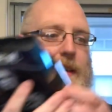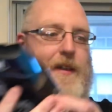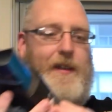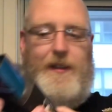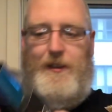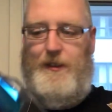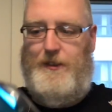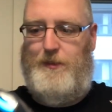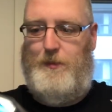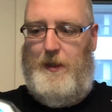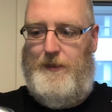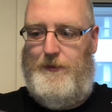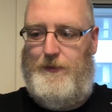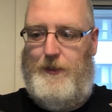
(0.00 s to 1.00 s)
here's
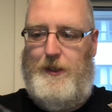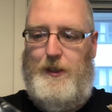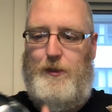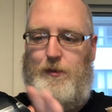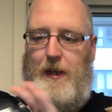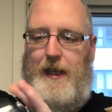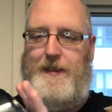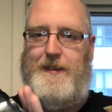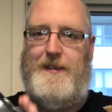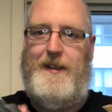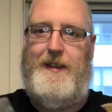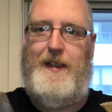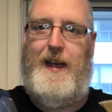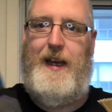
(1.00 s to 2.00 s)
one for you
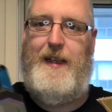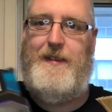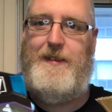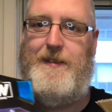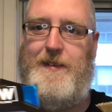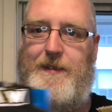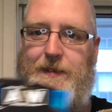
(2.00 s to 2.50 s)
wrestling guys.